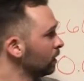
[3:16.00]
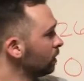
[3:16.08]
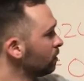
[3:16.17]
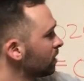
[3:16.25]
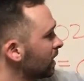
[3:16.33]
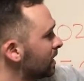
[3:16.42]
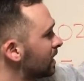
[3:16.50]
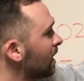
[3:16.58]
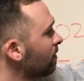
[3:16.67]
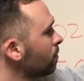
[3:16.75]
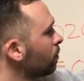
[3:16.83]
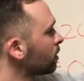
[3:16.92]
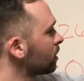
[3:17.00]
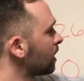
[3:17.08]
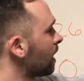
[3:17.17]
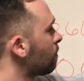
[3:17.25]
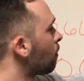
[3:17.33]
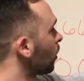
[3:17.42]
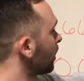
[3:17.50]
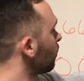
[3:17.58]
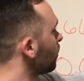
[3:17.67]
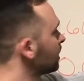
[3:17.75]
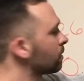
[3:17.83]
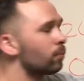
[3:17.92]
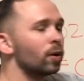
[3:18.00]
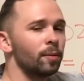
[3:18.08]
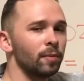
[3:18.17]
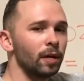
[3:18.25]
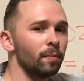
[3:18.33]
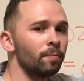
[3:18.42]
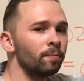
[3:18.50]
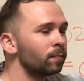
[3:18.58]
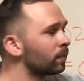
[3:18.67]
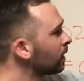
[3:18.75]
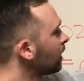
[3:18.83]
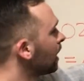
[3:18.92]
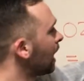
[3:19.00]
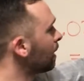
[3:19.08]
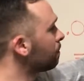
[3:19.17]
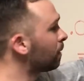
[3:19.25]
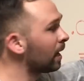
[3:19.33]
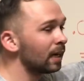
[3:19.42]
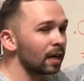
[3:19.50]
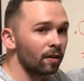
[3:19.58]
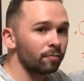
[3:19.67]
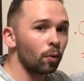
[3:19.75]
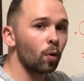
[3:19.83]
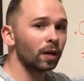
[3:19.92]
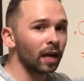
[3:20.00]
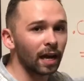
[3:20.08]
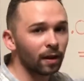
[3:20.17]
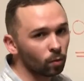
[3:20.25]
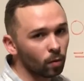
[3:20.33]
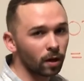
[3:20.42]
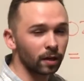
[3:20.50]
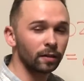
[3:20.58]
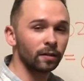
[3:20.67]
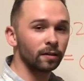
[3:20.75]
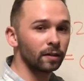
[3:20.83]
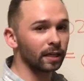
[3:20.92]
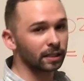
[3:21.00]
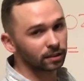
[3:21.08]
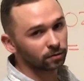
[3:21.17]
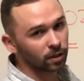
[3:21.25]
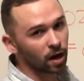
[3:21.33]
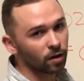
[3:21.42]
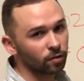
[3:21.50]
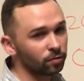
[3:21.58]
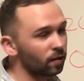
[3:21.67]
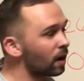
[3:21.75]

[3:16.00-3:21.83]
Using a 7% market risk premium, a beta of 0.81 thanks to Yahoo